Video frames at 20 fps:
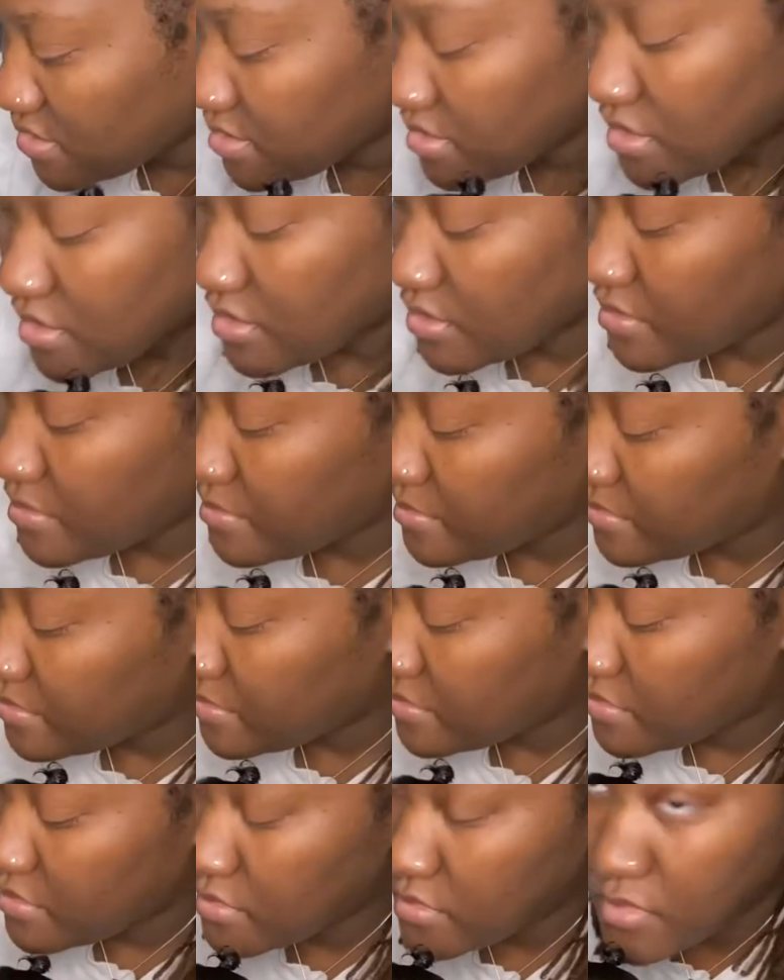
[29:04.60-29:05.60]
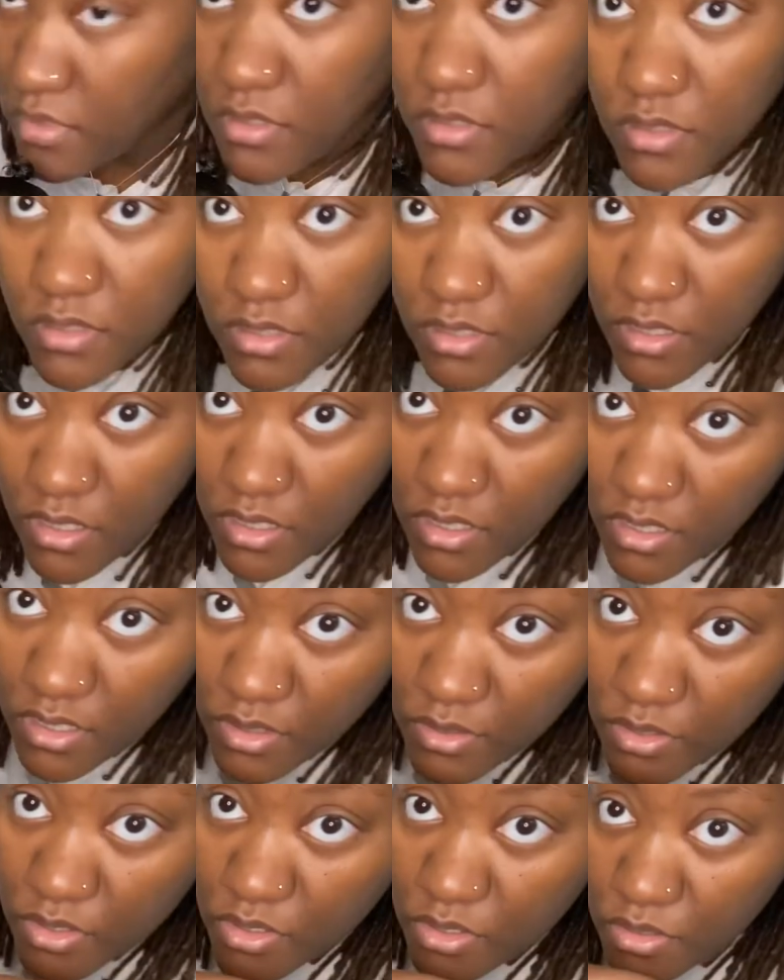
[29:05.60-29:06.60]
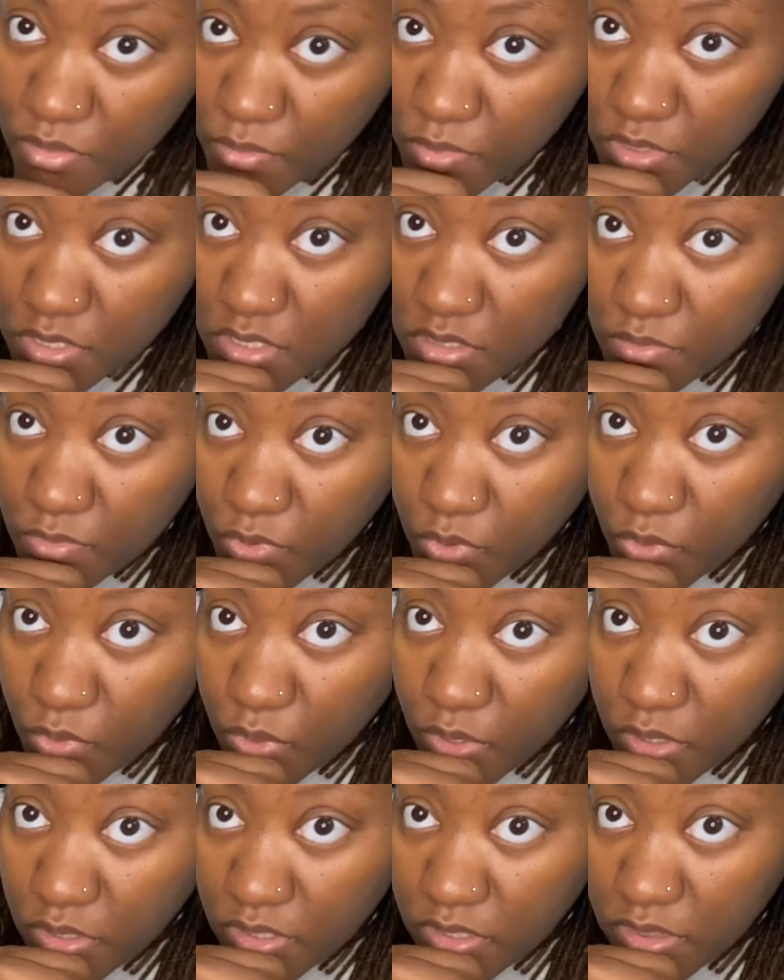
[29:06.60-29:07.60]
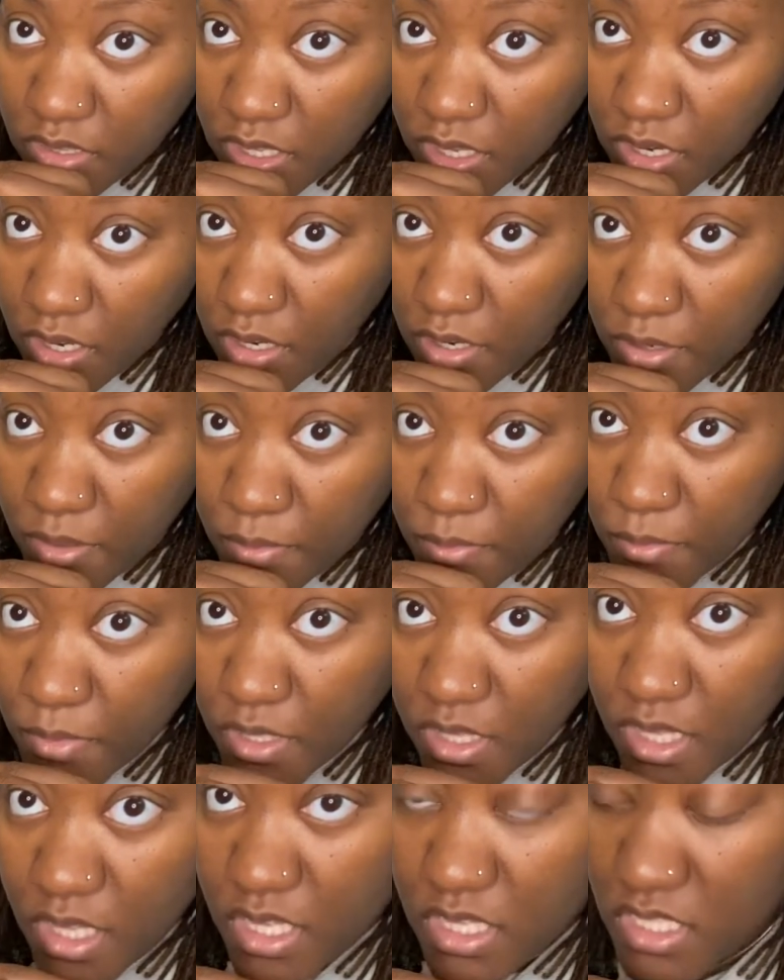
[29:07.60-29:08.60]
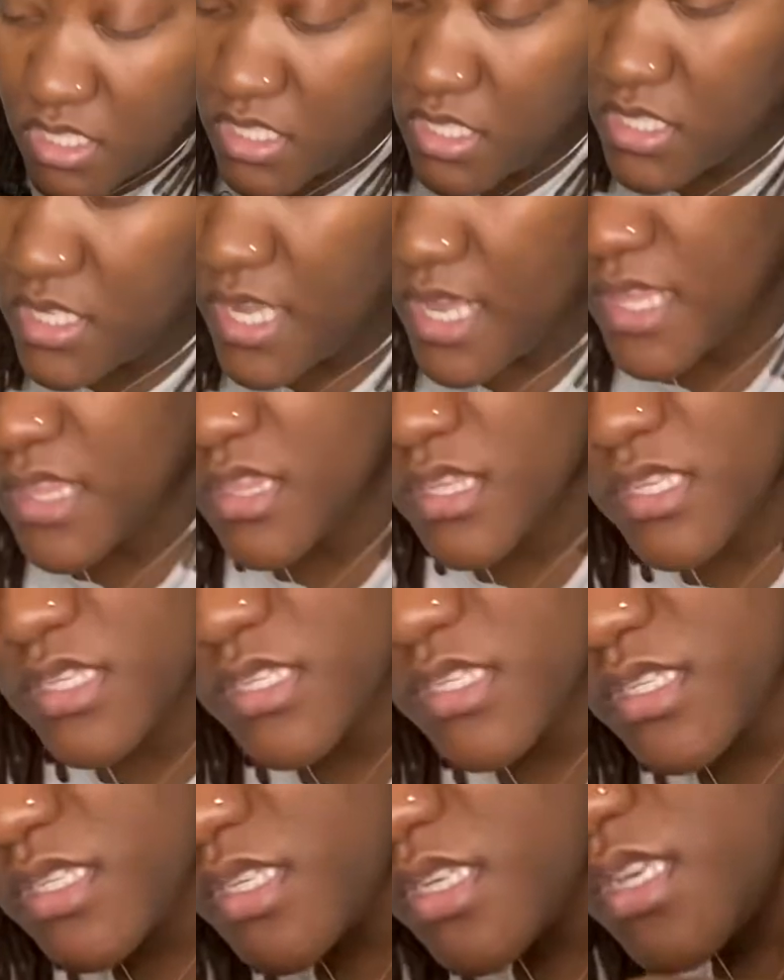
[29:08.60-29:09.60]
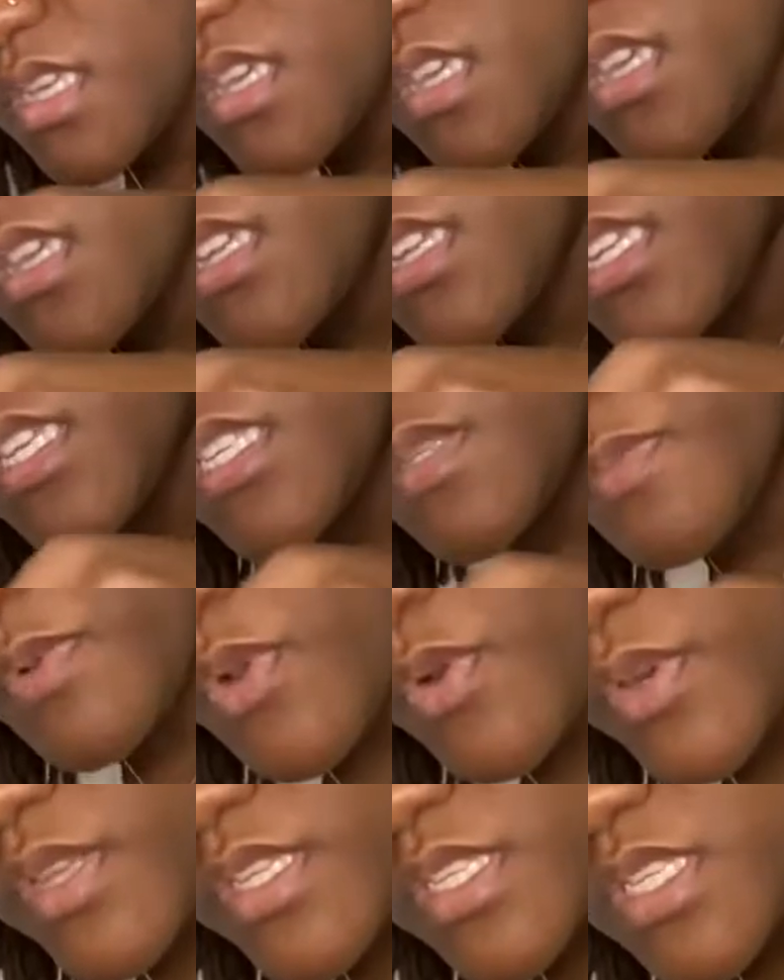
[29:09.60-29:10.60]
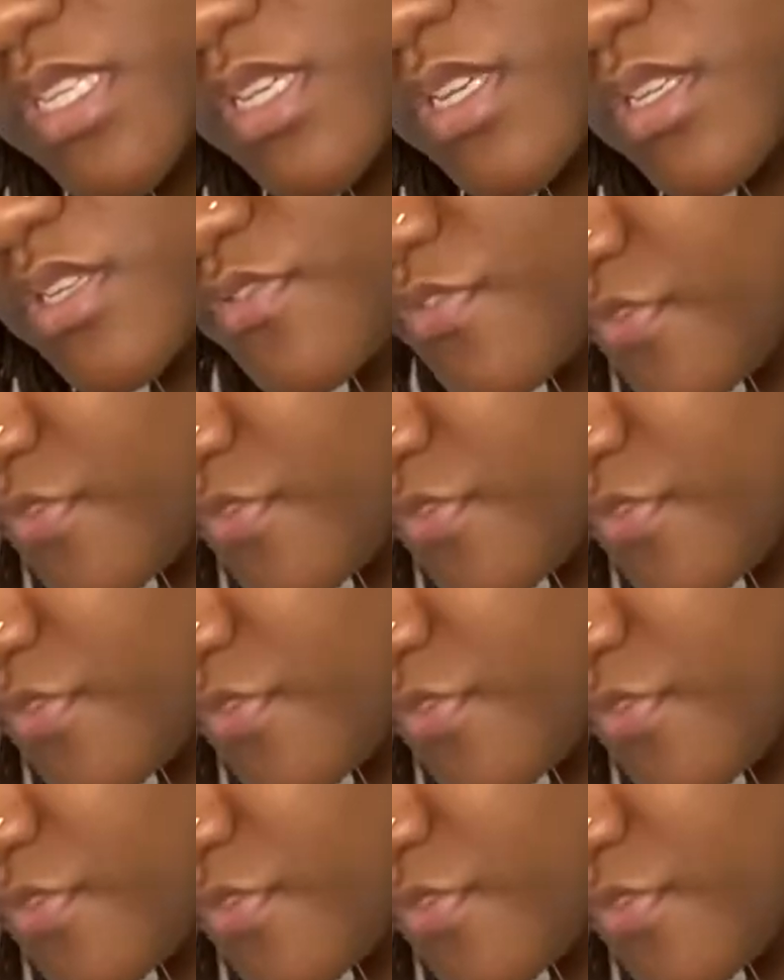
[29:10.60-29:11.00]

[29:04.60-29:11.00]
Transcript: Um, you know, put some more oil in there. But yeah, she's had this these ponytails